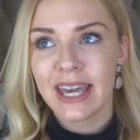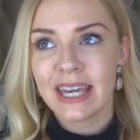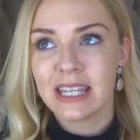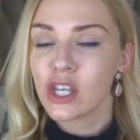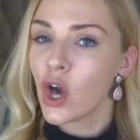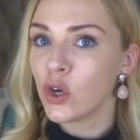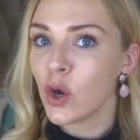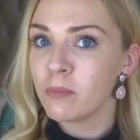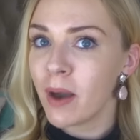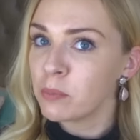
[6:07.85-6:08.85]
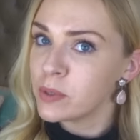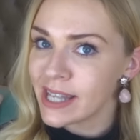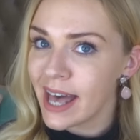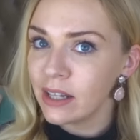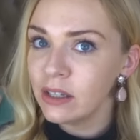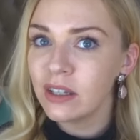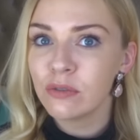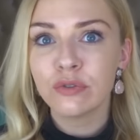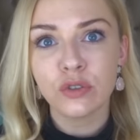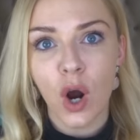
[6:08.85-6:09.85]
is Coco Mademoiselle
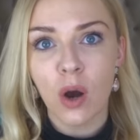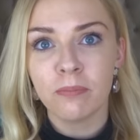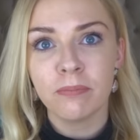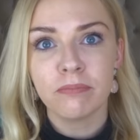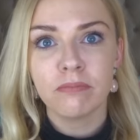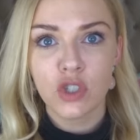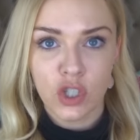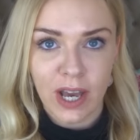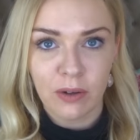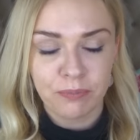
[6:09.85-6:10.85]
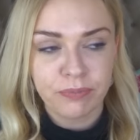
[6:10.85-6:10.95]
from Chanel.